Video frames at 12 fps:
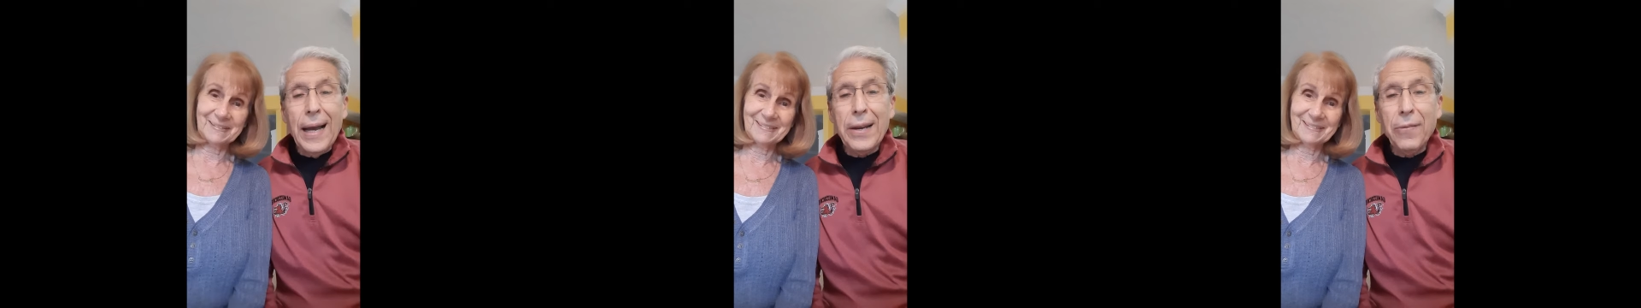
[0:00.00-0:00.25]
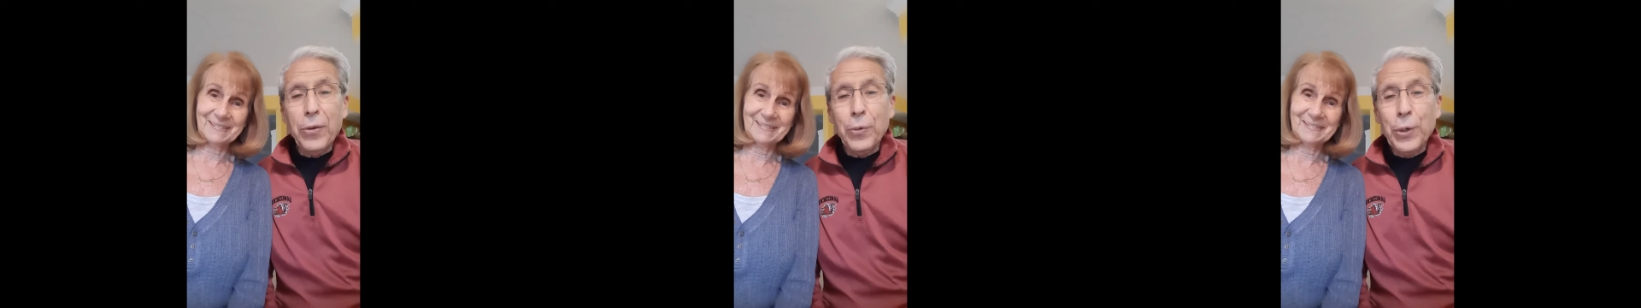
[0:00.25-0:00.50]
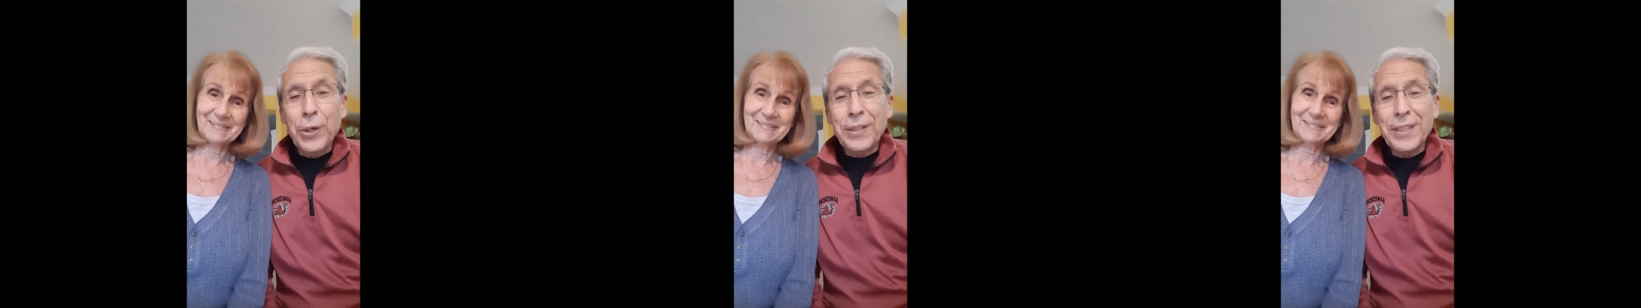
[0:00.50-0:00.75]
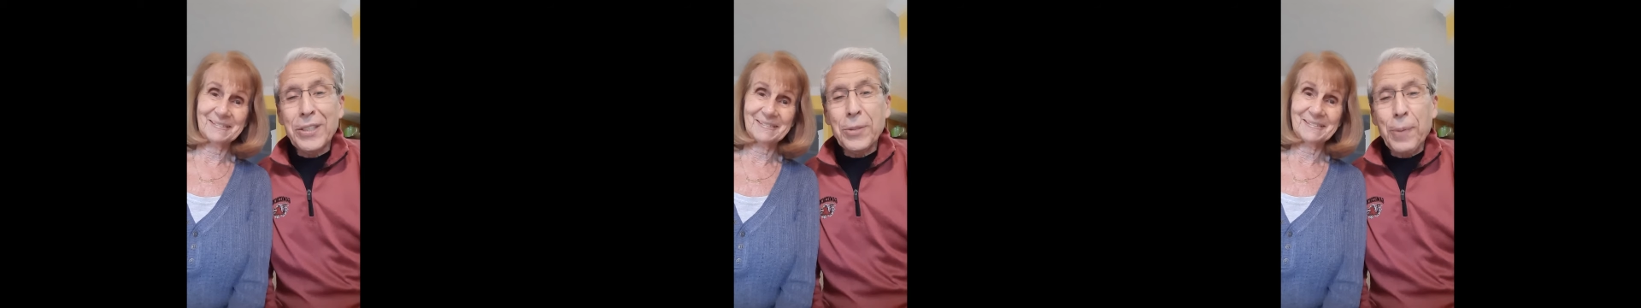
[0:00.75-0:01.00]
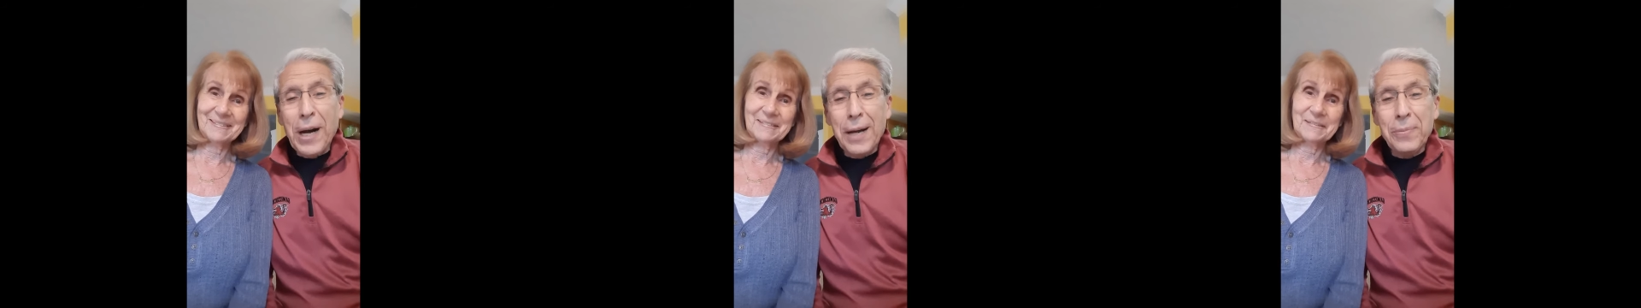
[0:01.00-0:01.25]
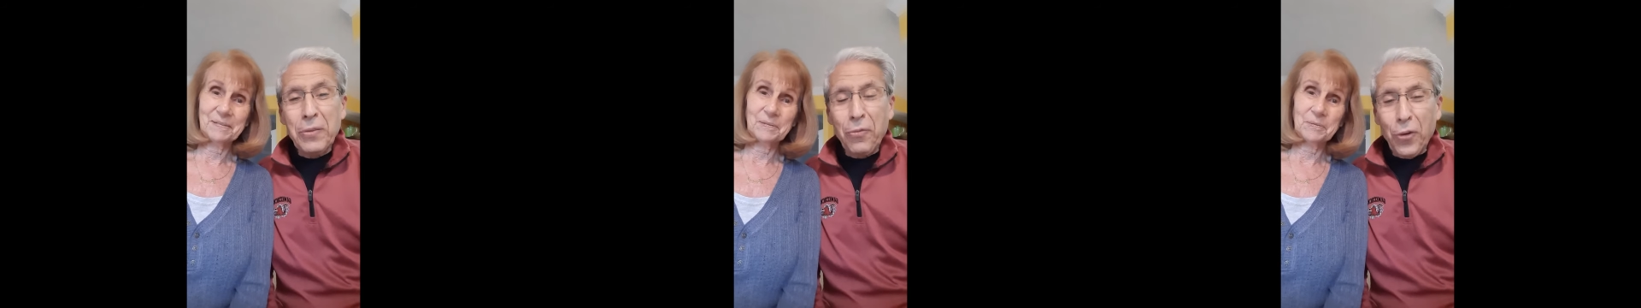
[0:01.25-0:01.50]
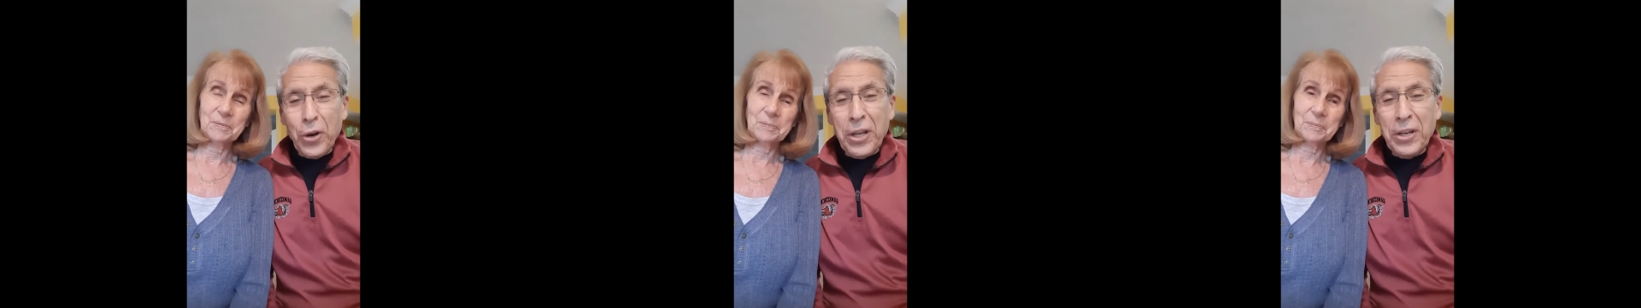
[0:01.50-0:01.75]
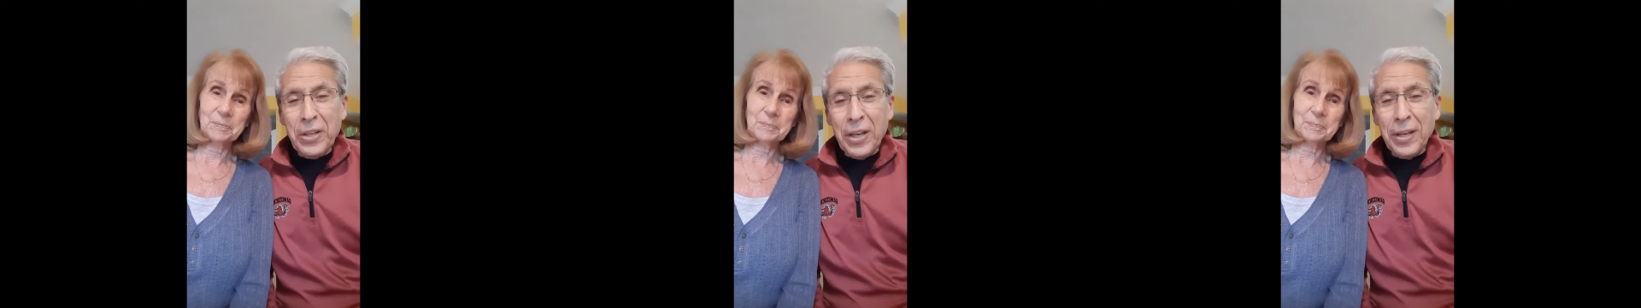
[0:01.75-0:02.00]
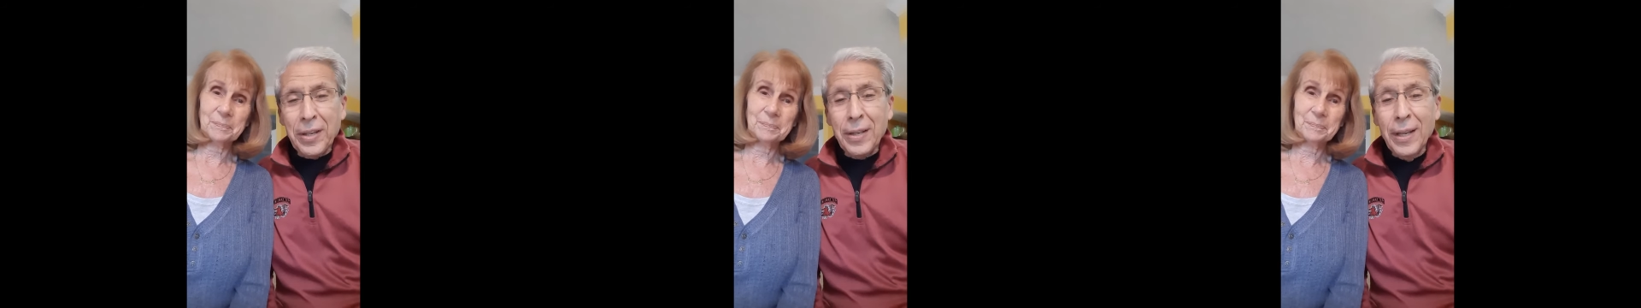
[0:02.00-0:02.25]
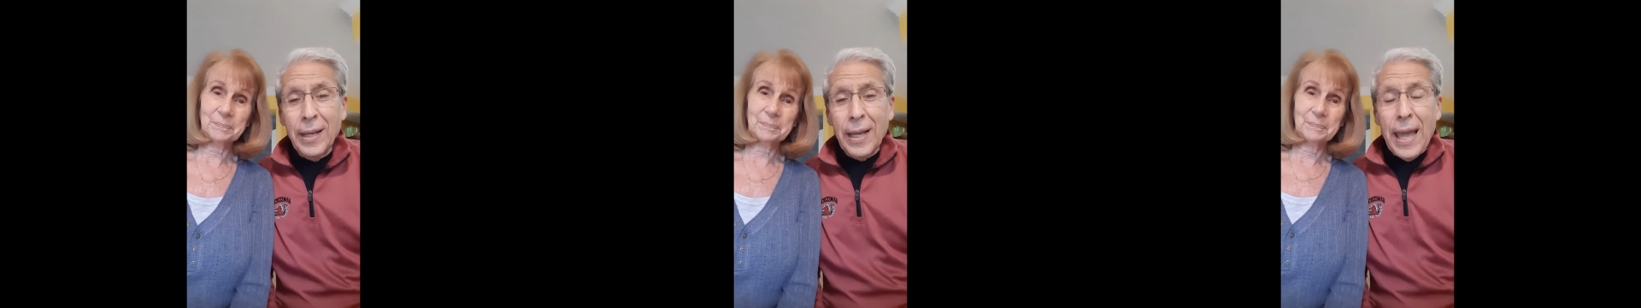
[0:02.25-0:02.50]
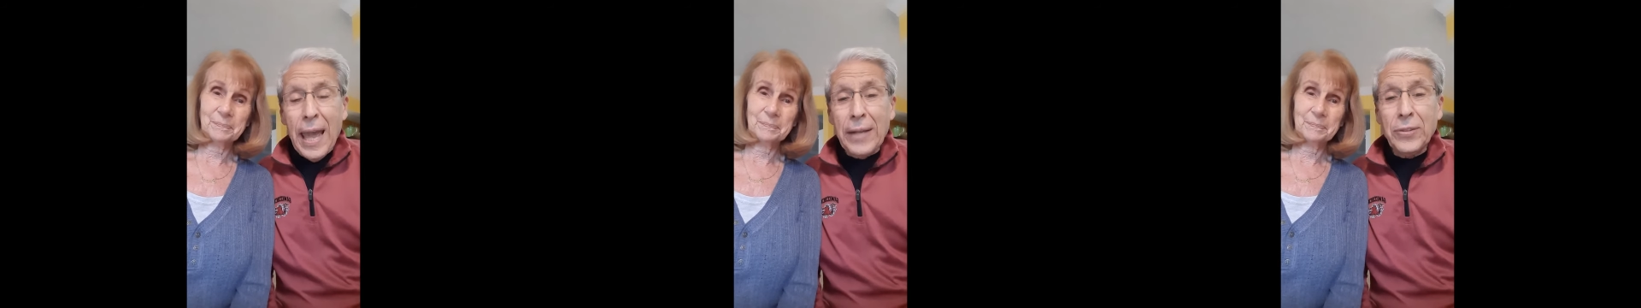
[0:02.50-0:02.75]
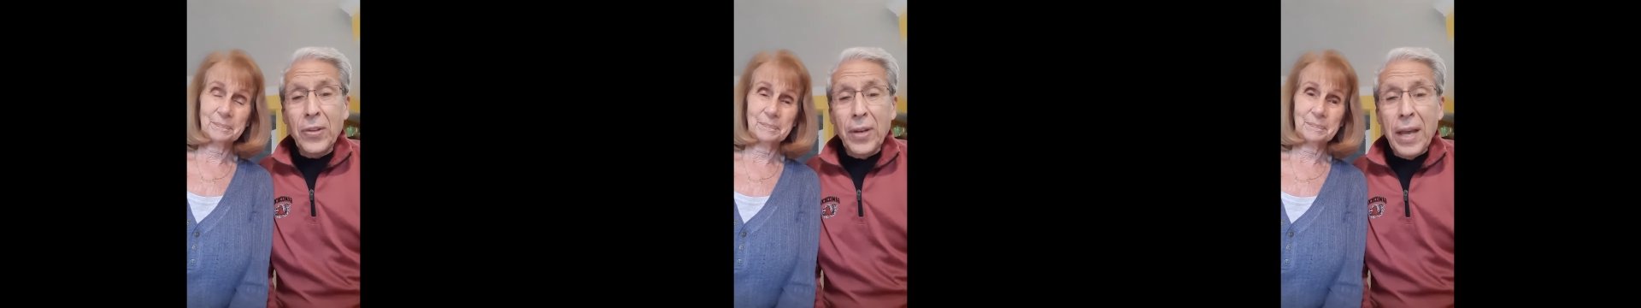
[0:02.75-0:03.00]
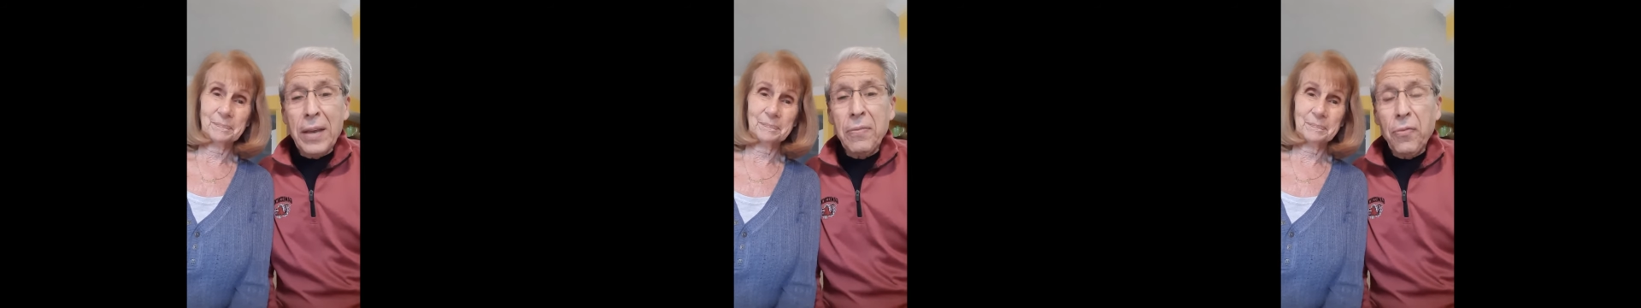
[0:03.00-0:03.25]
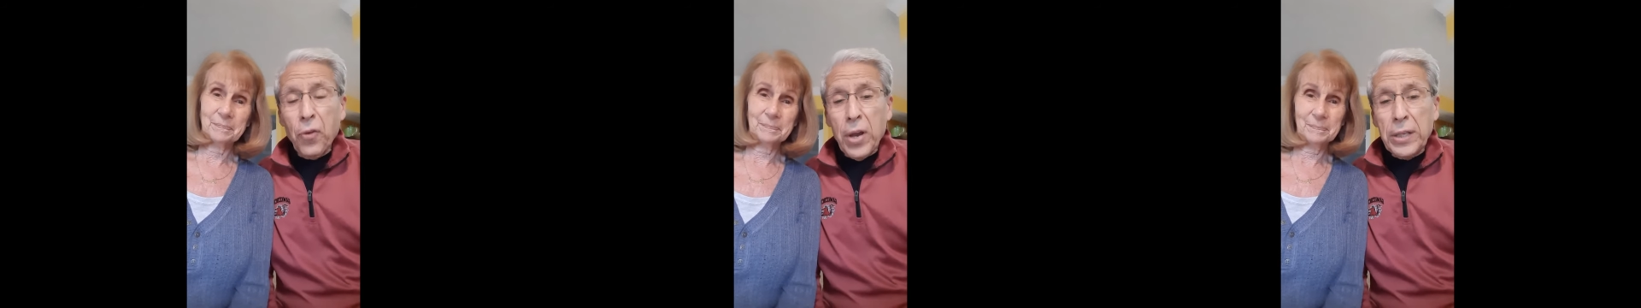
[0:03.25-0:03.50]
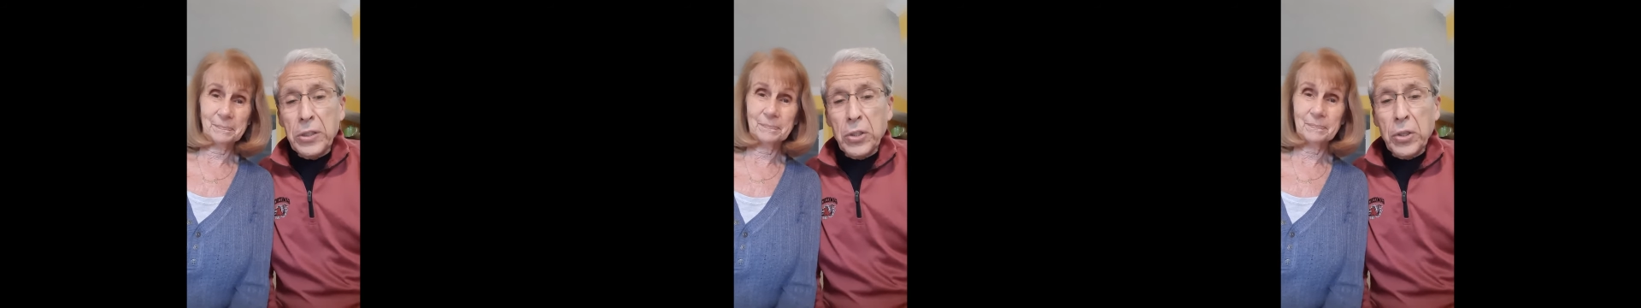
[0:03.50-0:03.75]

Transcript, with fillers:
Speaker 1: everyone. It's Bob and Fran again. And today, Fran is